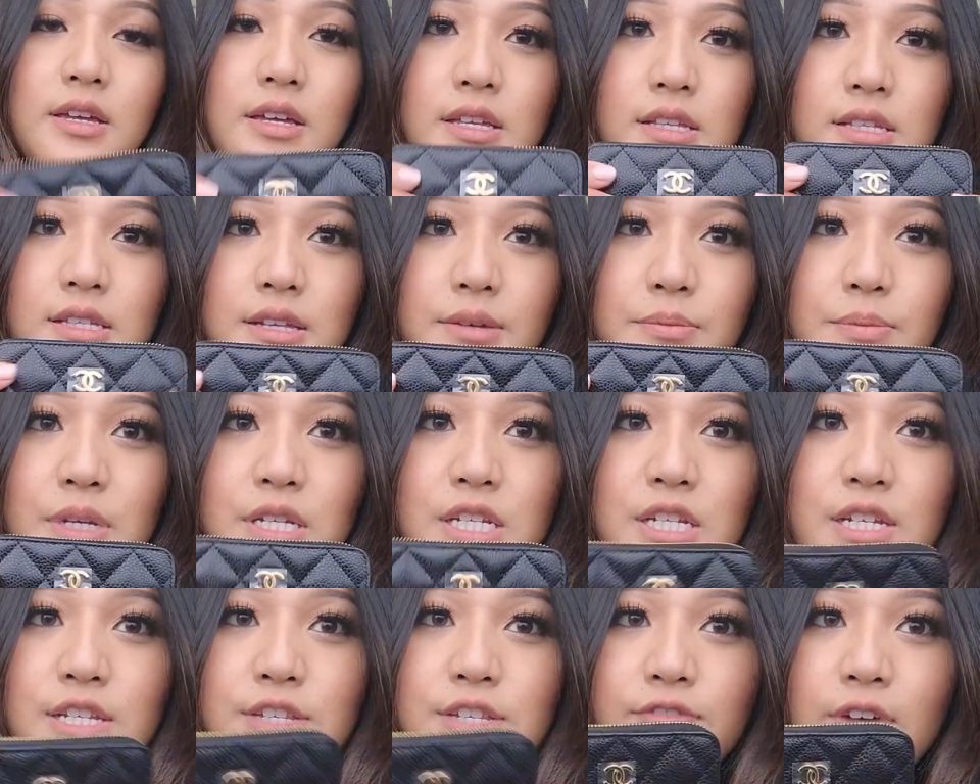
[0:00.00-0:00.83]
Zip it
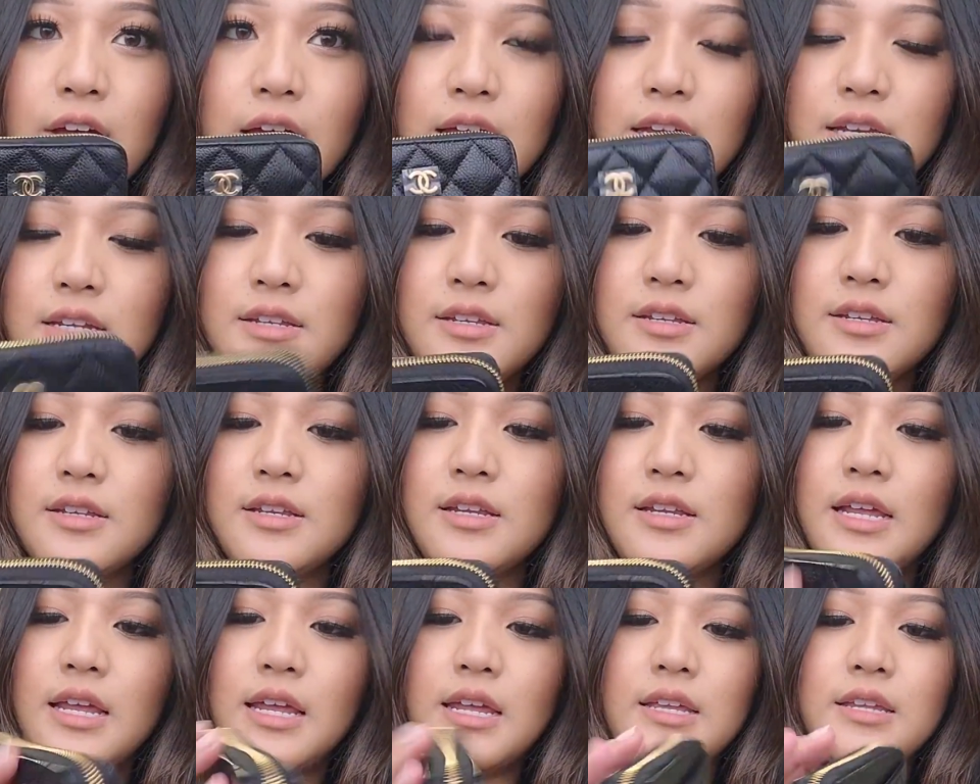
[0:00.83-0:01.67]
just fine,
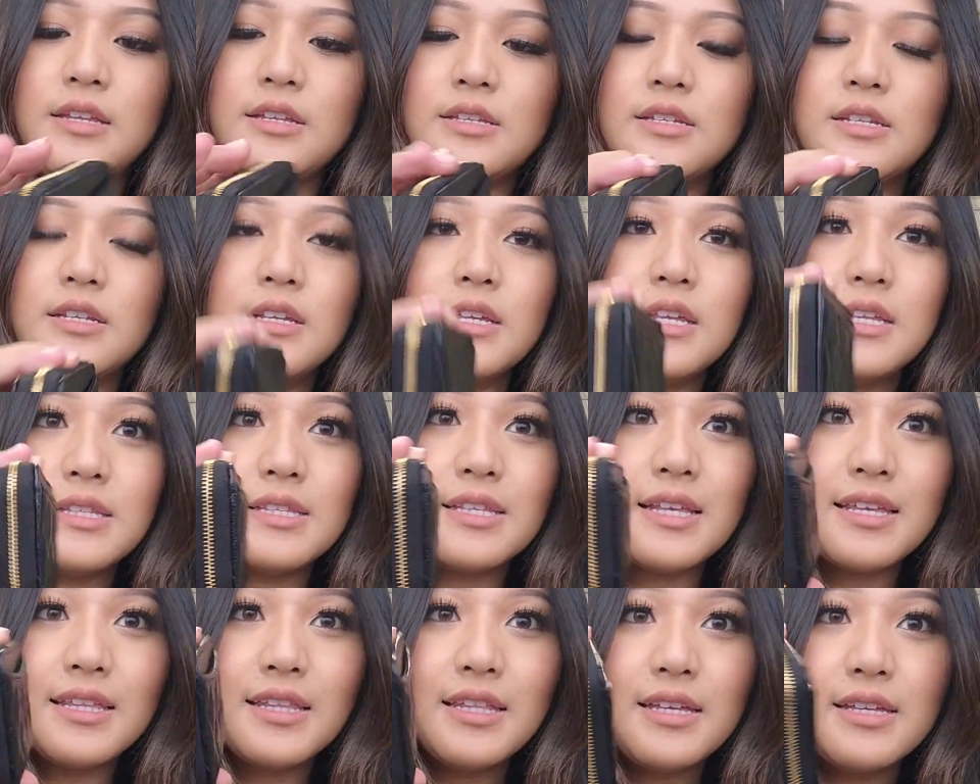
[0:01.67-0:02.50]
and it's
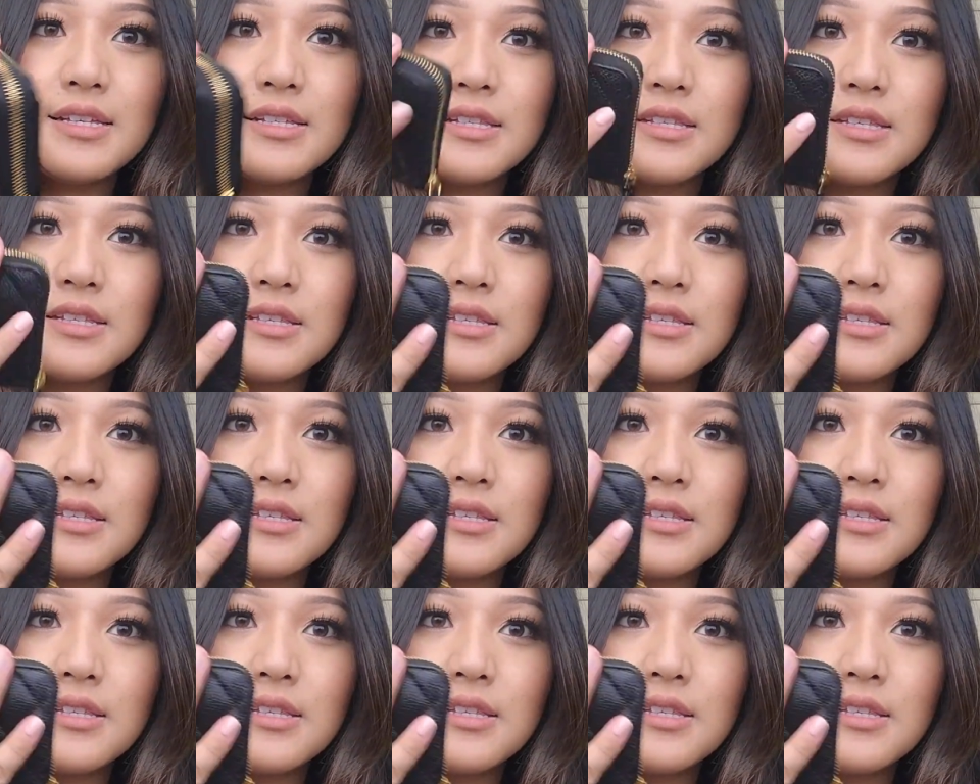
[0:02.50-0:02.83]
like this.